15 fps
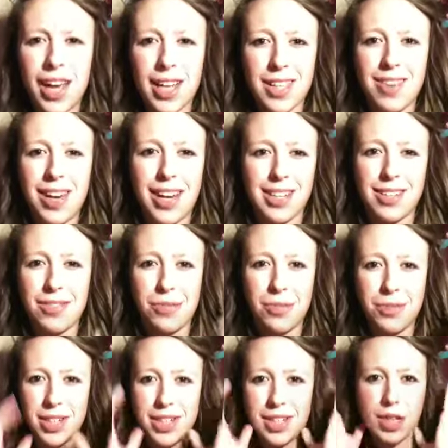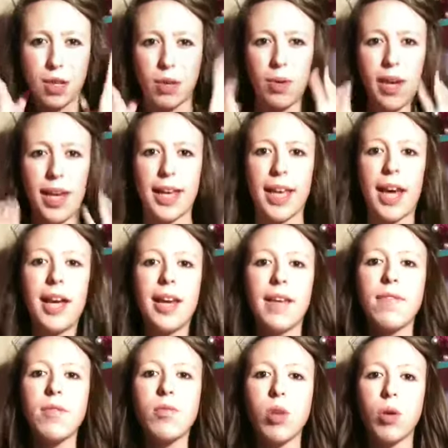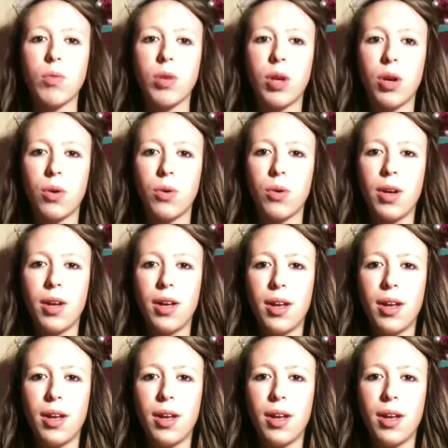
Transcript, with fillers: X Factor if you didn't know like and if you don't know